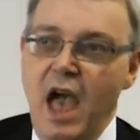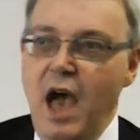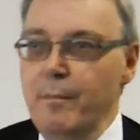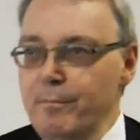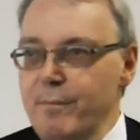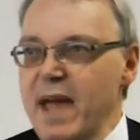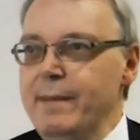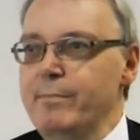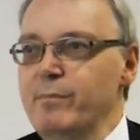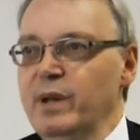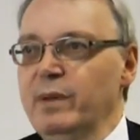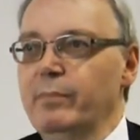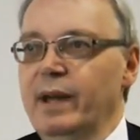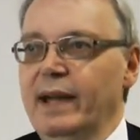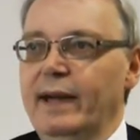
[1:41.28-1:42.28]

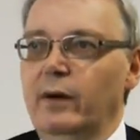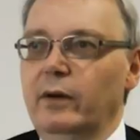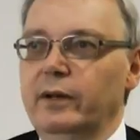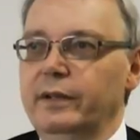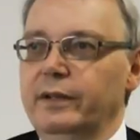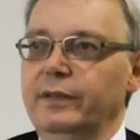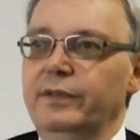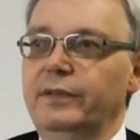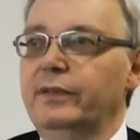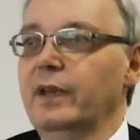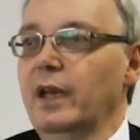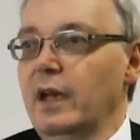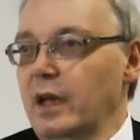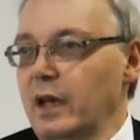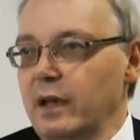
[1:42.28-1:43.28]
amendment powers,
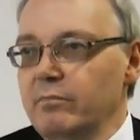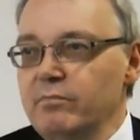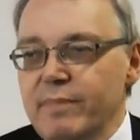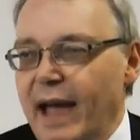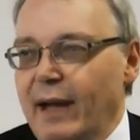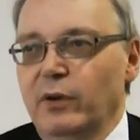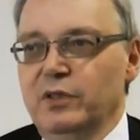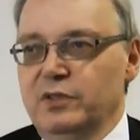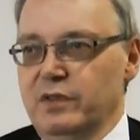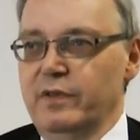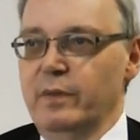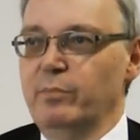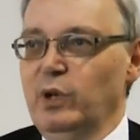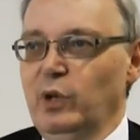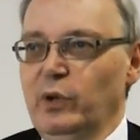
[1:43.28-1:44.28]
powers of
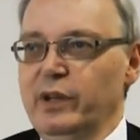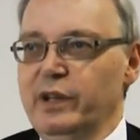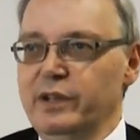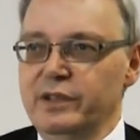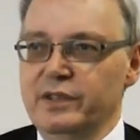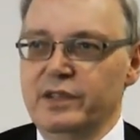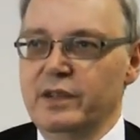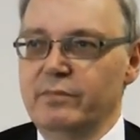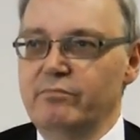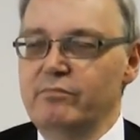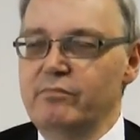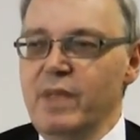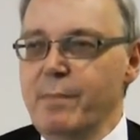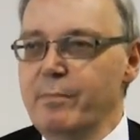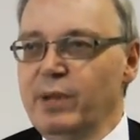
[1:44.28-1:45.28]
employers, the
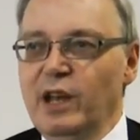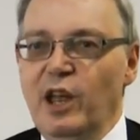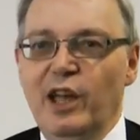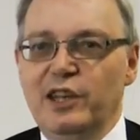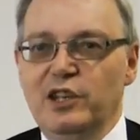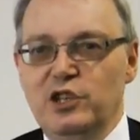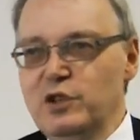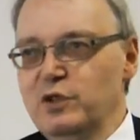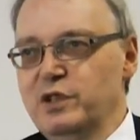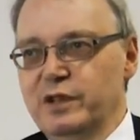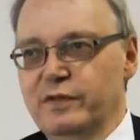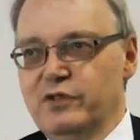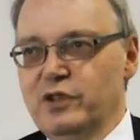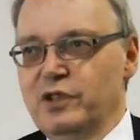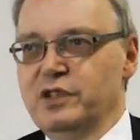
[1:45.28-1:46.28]
implied
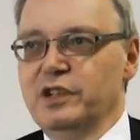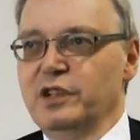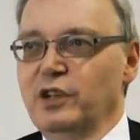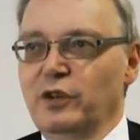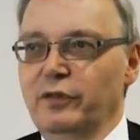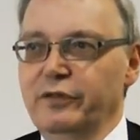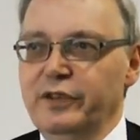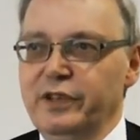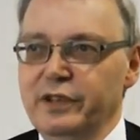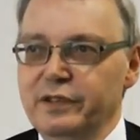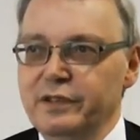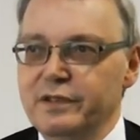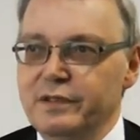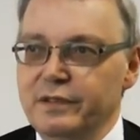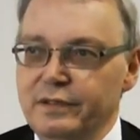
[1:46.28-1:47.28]
duty of trust and
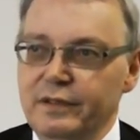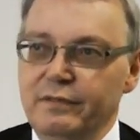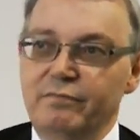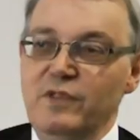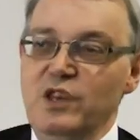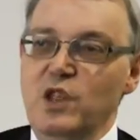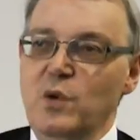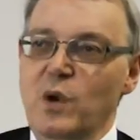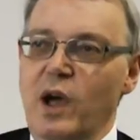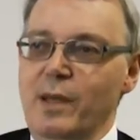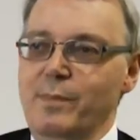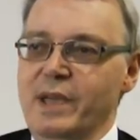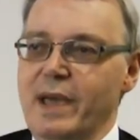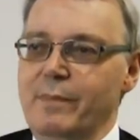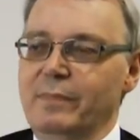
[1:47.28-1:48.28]
confidence, the new
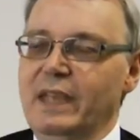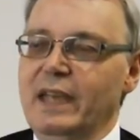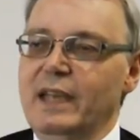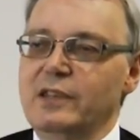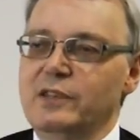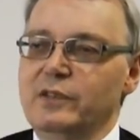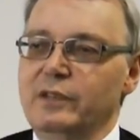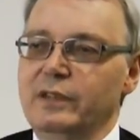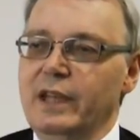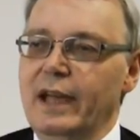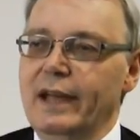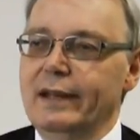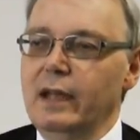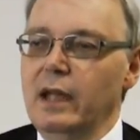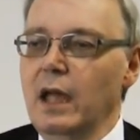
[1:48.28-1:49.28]
IBM case on
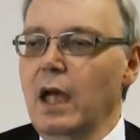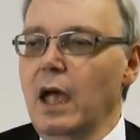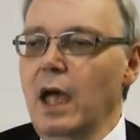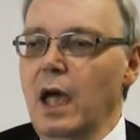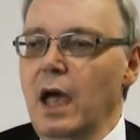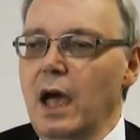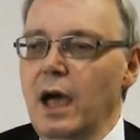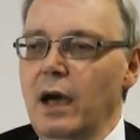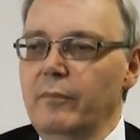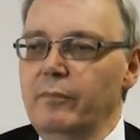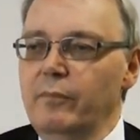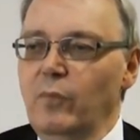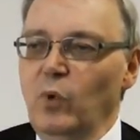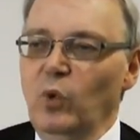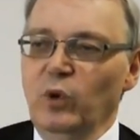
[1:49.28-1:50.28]
that.
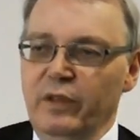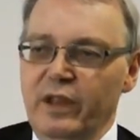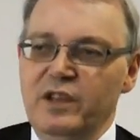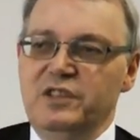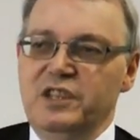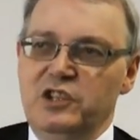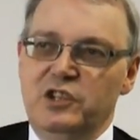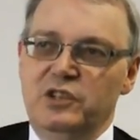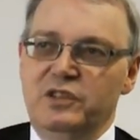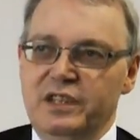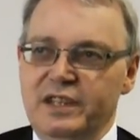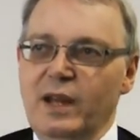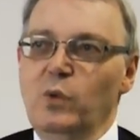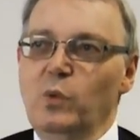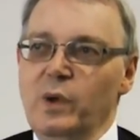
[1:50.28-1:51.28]
Um, all of those issues are
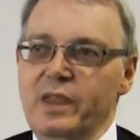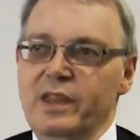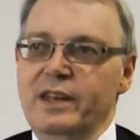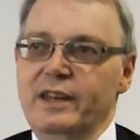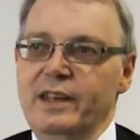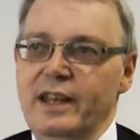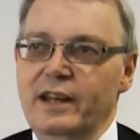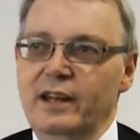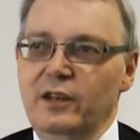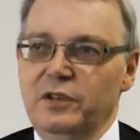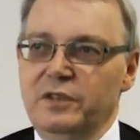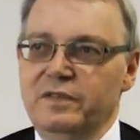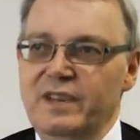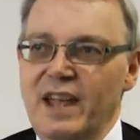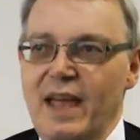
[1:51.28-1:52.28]
dealt with in, in a
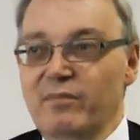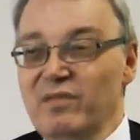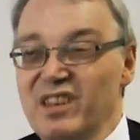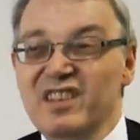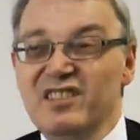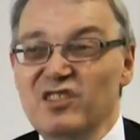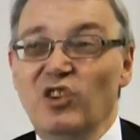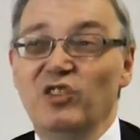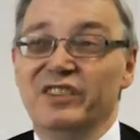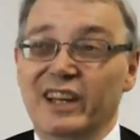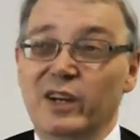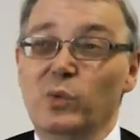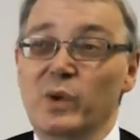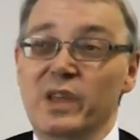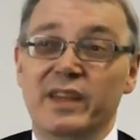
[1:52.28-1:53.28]
lot of depth, and it's not
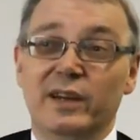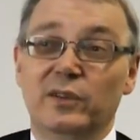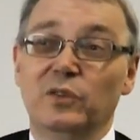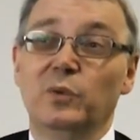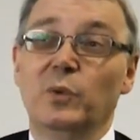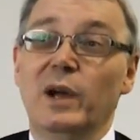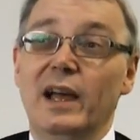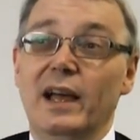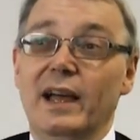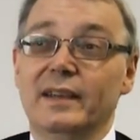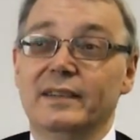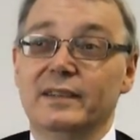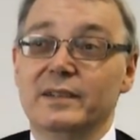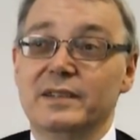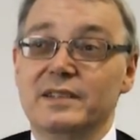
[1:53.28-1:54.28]
dealt with elsewhere.
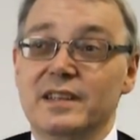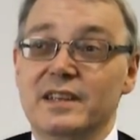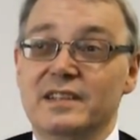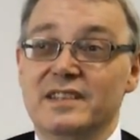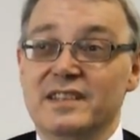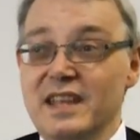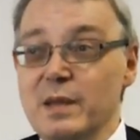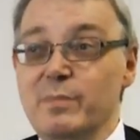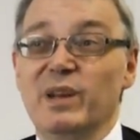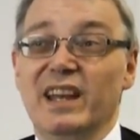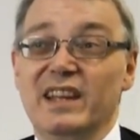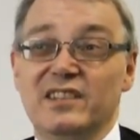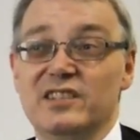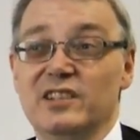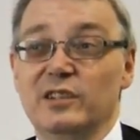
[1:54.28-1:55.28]
So it's it's the
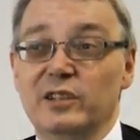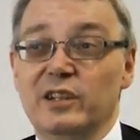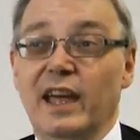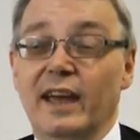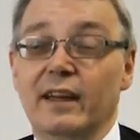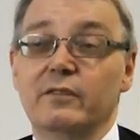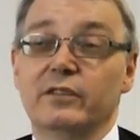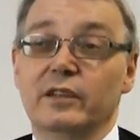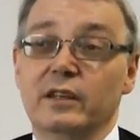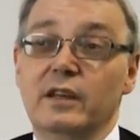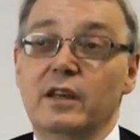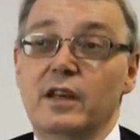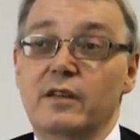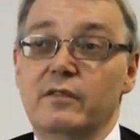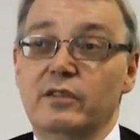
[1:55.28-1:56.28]
place to look at for the,
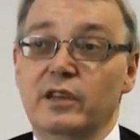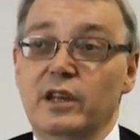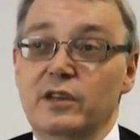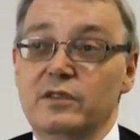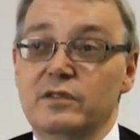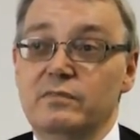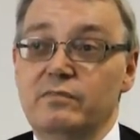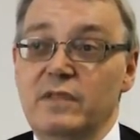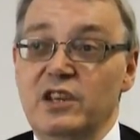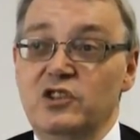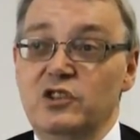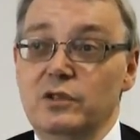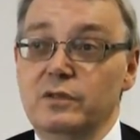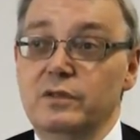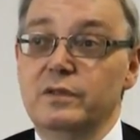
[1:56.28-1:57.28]
for those
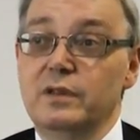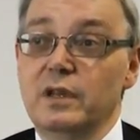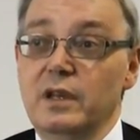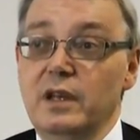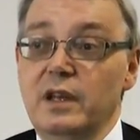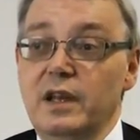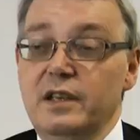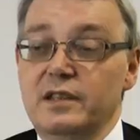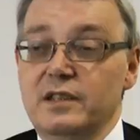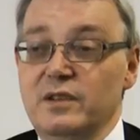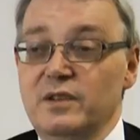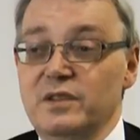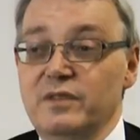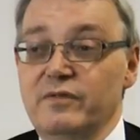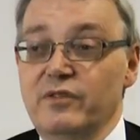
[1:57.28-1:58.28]
issues.
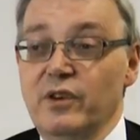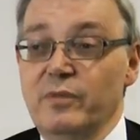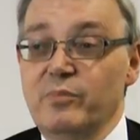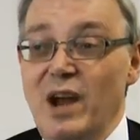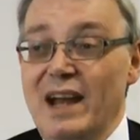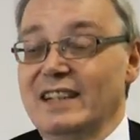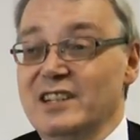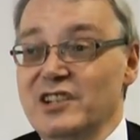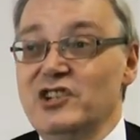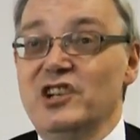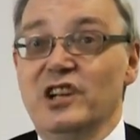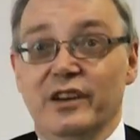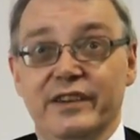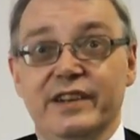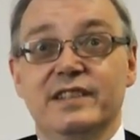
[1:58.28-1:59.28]
So as for a
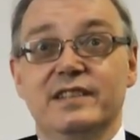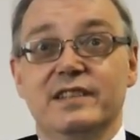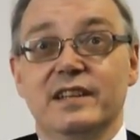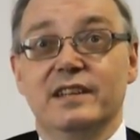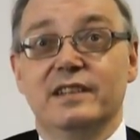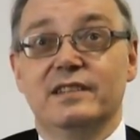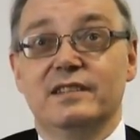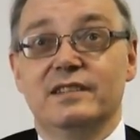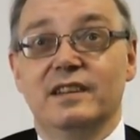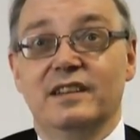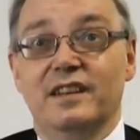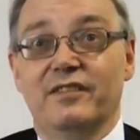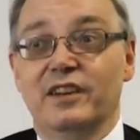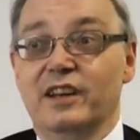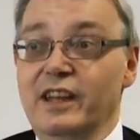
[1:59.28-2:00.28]
practitioner, it's, it's
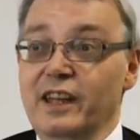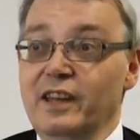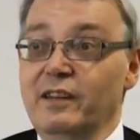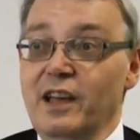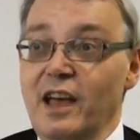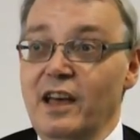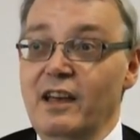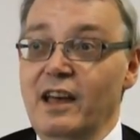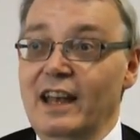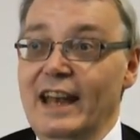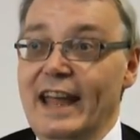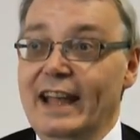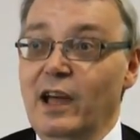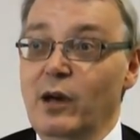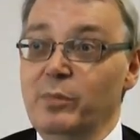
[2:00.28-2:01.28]
definitely a, a
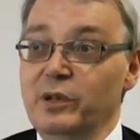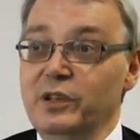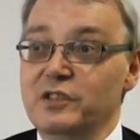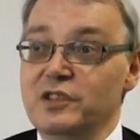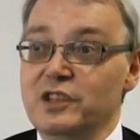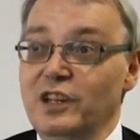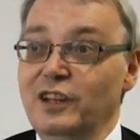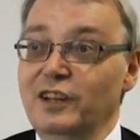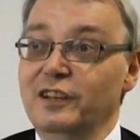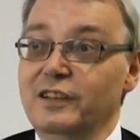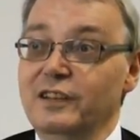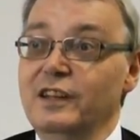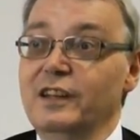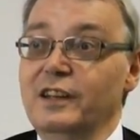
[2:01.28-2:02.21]
leg up and a start